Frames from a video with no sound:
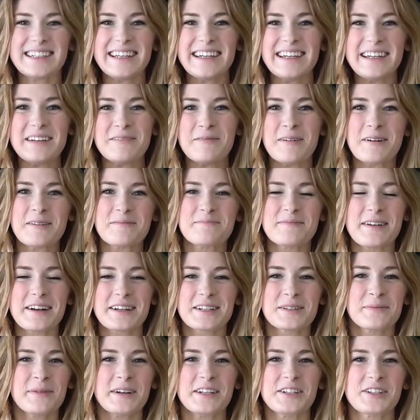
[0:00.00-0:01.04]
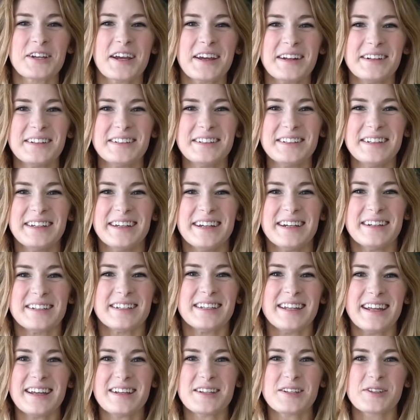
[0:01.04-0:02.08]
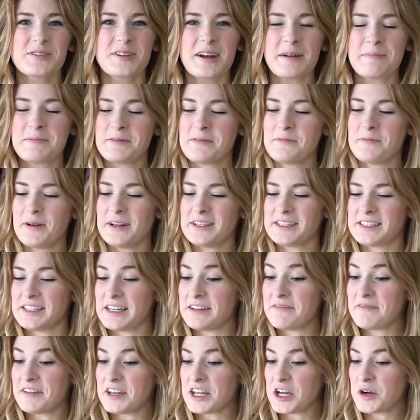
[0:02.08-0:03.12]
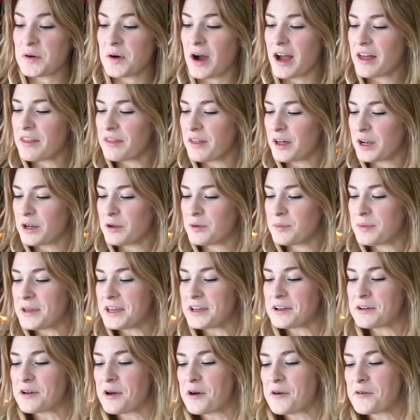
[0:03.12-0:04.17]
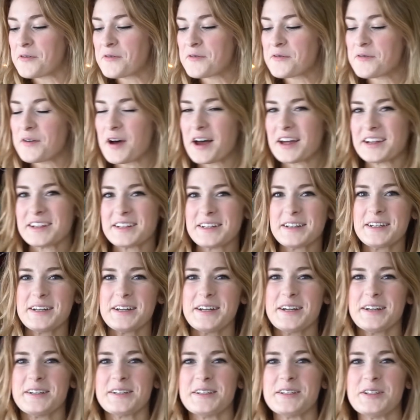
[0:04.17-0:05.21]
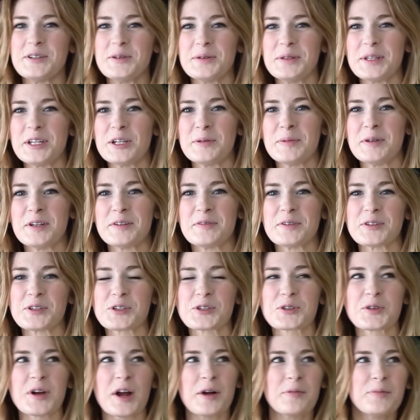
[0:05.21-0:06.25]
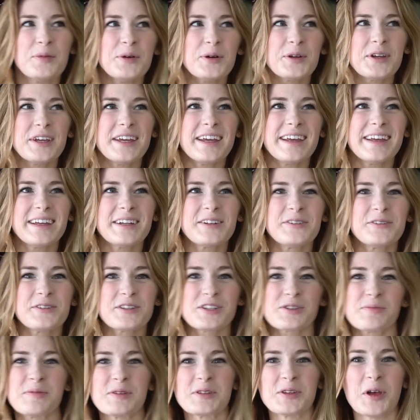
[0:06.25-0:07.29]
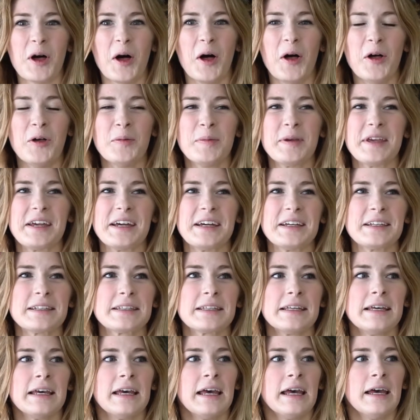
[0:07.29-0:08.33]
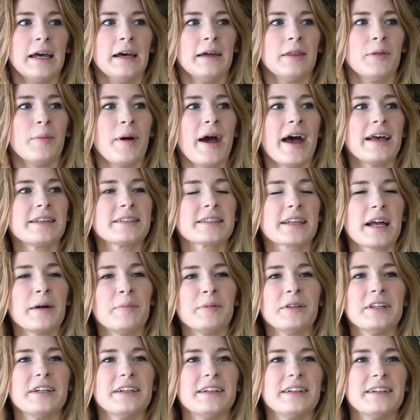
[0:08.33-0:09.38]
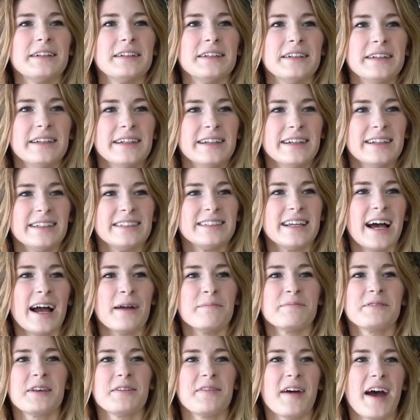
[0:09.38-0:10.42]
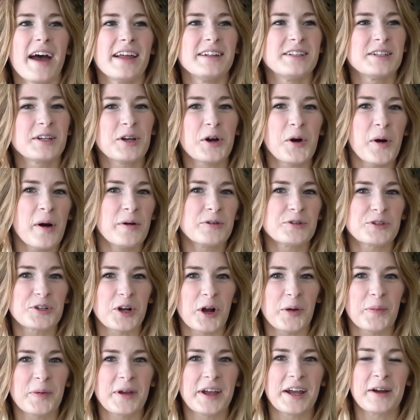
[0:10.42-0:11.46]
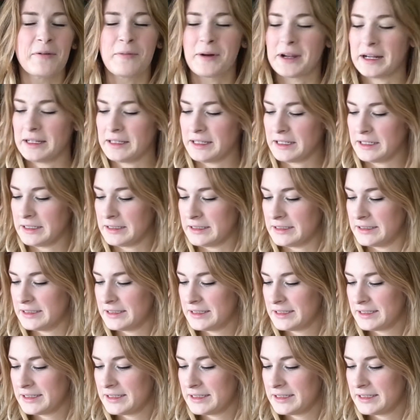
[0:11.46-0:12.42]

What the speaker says: Lee. Welcome back to my channel. Today's Scrappy Wednesday video, I thought it would be fun to do a little bit of a scrapbooking Christmas haul because the past couple of times I've had to go out shopping, I went a little